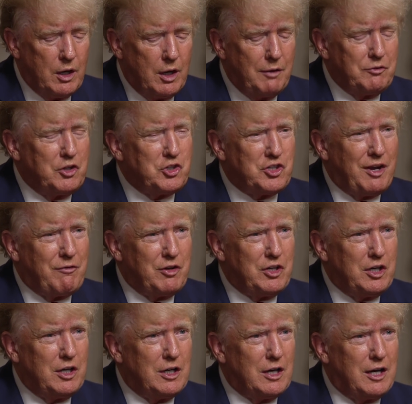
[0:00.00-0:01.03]
Of the
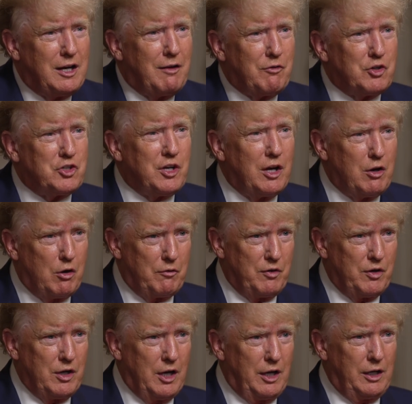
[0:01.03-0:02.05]
17, I never stayed
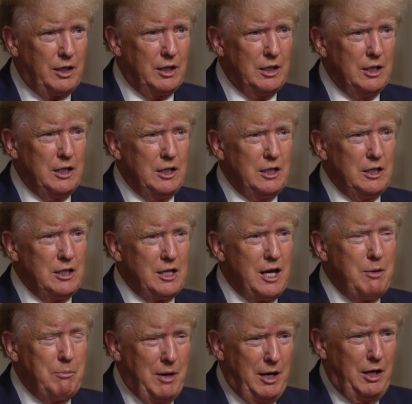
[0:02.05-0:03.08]
overnight
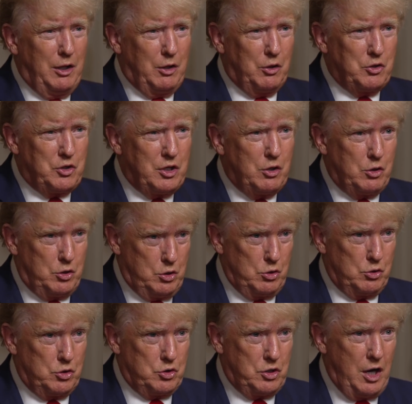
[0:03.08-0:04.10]
and many of those,
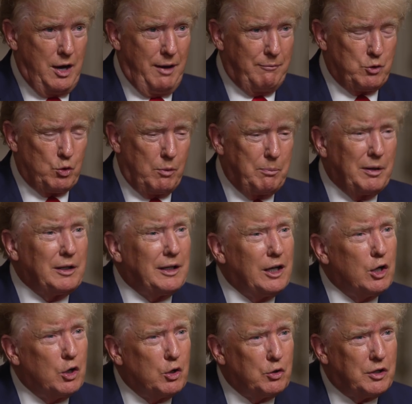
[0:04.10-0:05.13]
those times we're
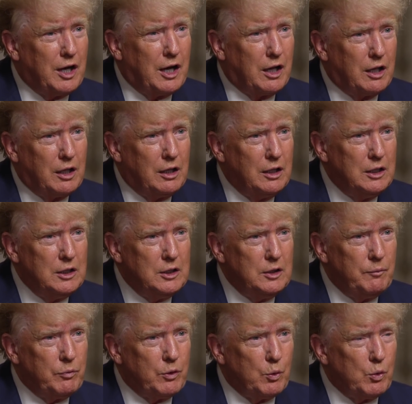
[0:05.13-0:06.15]
building a hotel,
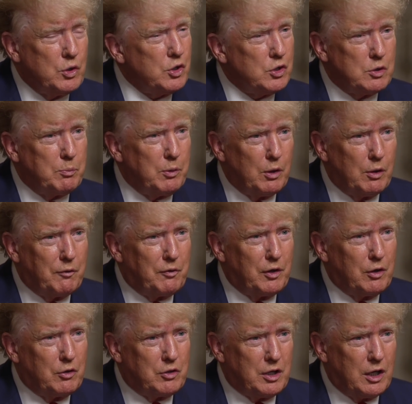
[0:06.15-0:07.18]
mm-hmm. which is a beautiful
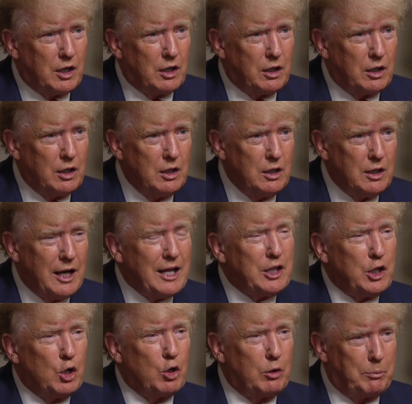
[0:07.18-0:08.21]
hotel, a hotel, at
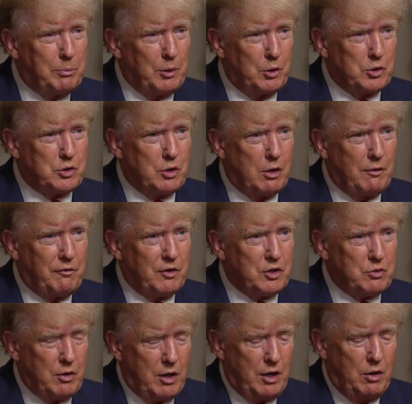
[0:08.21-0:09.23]
the old post
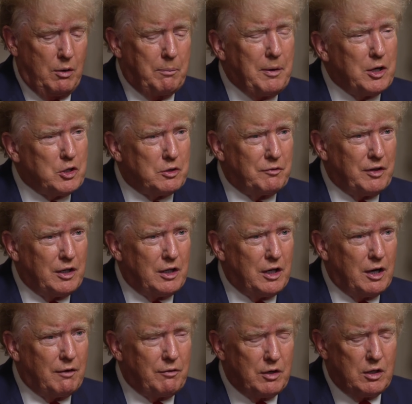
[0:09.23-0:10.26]
office, right on
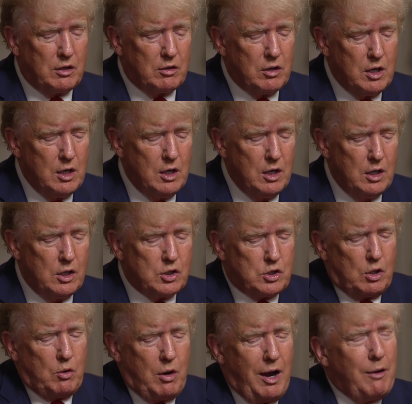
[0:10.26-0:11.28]
Pennsylvania Avenue.
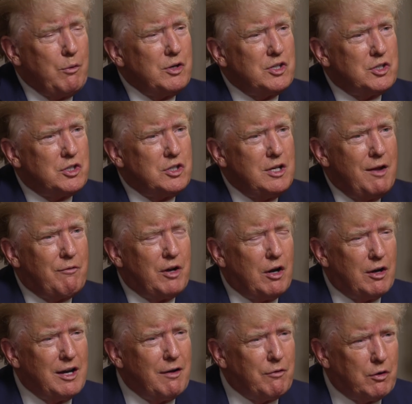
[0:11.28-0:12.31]
So I was never
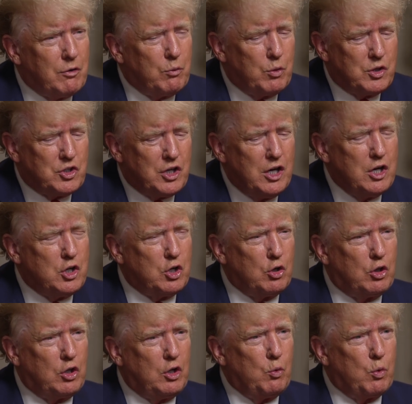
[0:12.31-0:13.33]
here. I never was
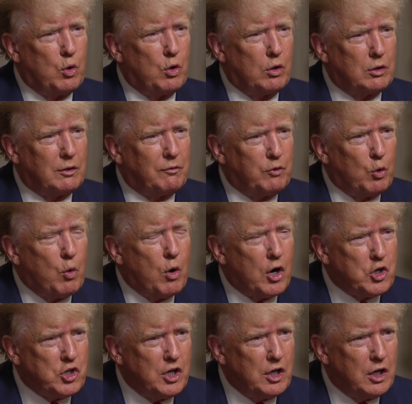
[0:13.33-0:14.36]
into the world of the
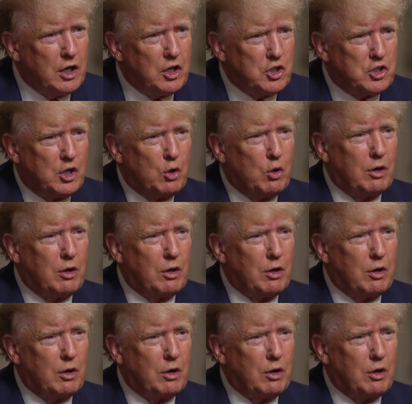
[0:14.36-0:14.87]
Washington D.C.